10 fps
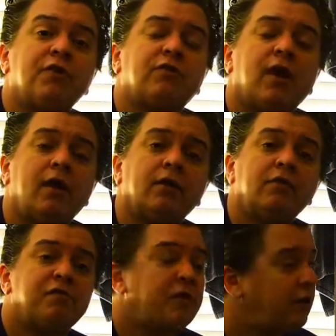
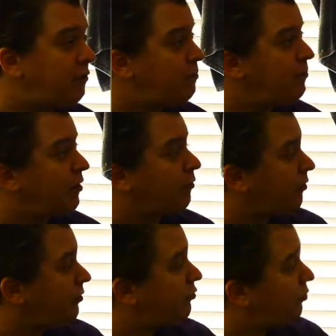tendency of a
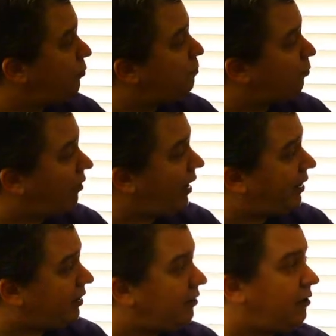mineral to break